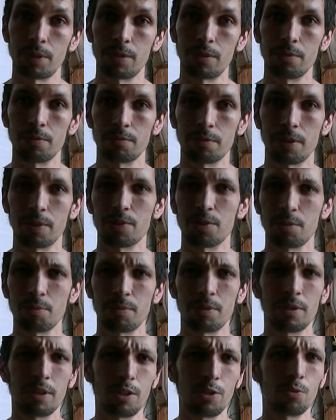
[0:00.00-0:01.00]
find
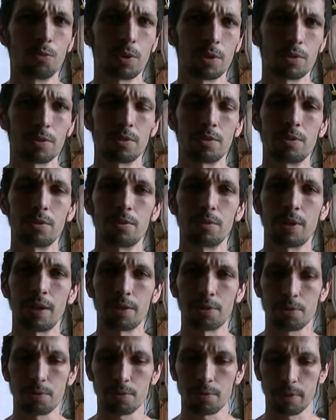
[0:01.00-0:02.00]
something that you want to do
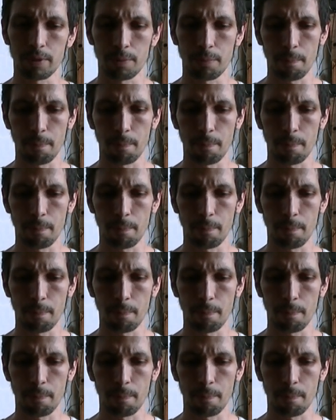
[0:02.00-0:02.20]
naturally.